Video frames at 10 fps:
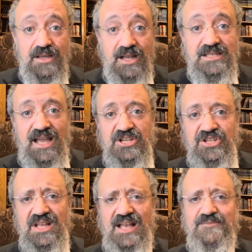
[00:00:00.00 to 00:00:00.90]
it
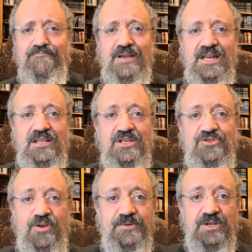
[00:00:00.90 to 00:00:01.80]
actually has many
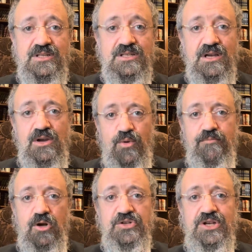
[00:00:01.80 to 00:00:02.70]
descriptions where
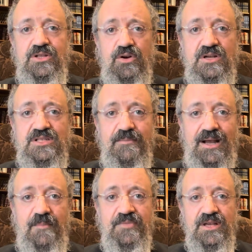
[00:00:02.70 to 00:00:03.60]
Moshe talks
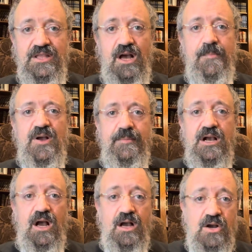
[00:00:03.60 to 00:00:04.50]
about the upcoming
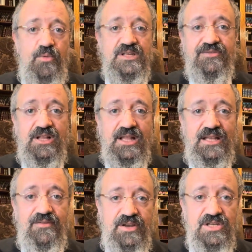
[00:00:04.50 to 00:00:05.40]
conquest of the
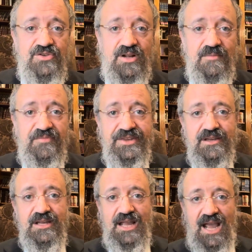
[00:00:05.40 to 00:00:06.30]
land of Israel
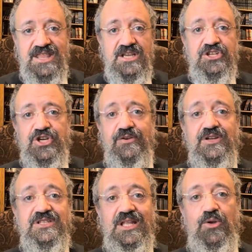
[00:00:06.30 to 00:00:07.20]
and the
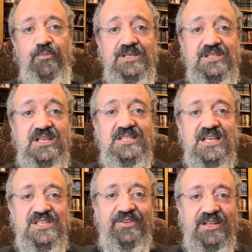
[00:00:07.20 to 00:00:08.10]
assurance that they will be
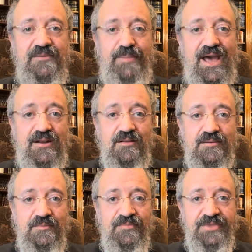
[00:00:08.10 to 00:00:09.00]
successful in battle.
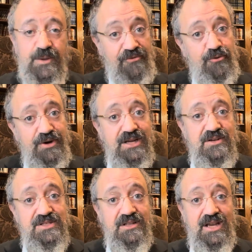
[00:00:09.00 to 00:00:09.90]
They were 40 years
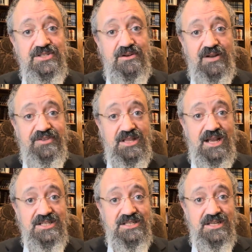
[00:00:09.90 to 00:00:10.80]
in the desert after the
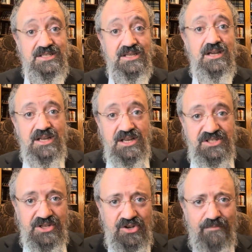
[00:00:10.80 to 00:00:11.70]
Exodus. He
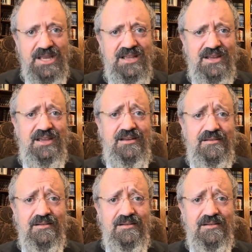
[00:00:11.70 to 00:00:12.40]
said, you'll make it in.